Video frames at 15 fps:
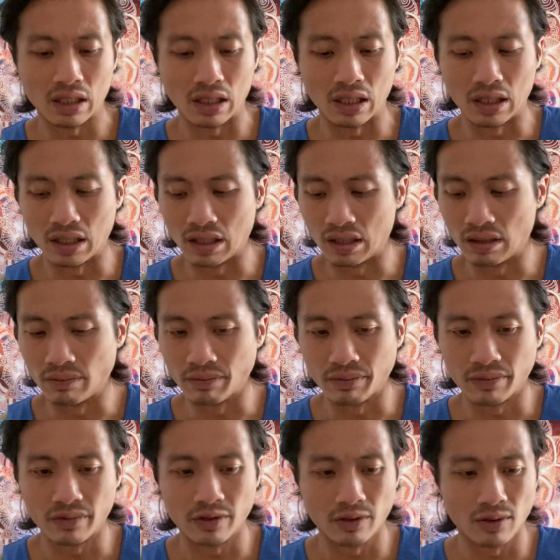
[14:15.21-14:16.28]

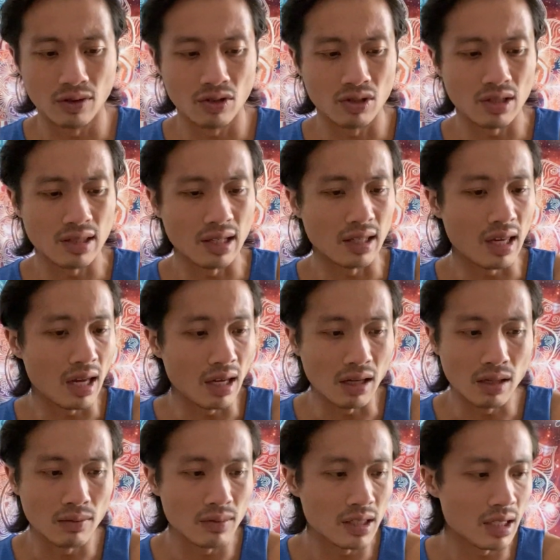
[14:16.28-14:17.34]
Um, just the
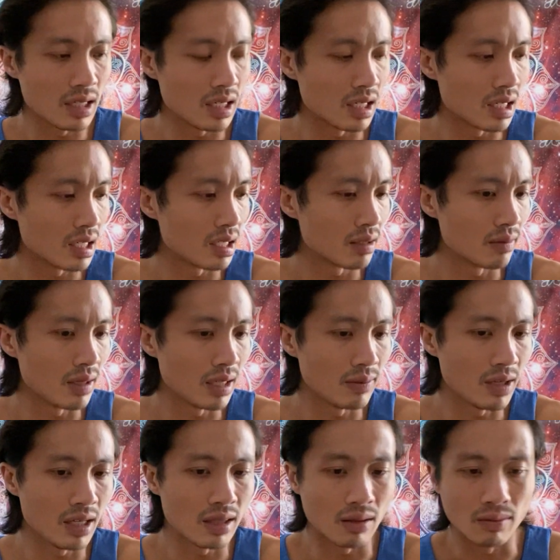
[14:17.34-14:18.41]
games here,
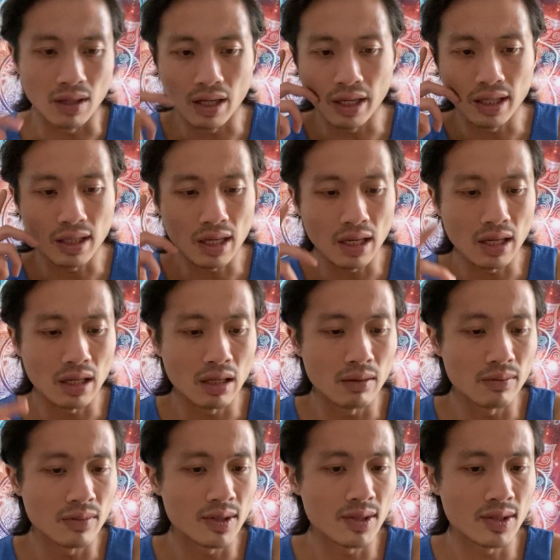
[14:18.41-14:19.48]
maybe the mind
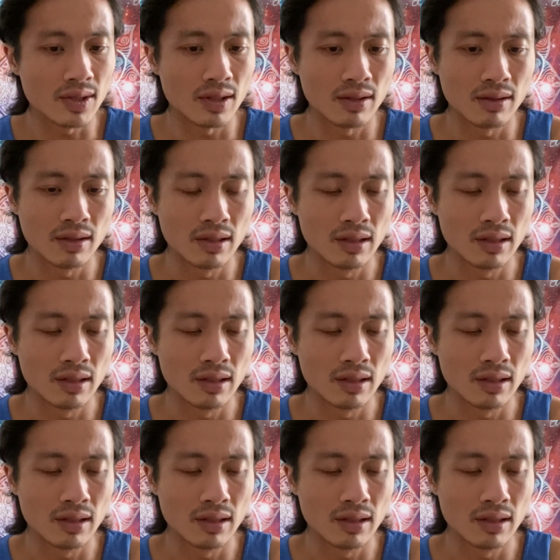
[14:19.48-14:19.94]
games.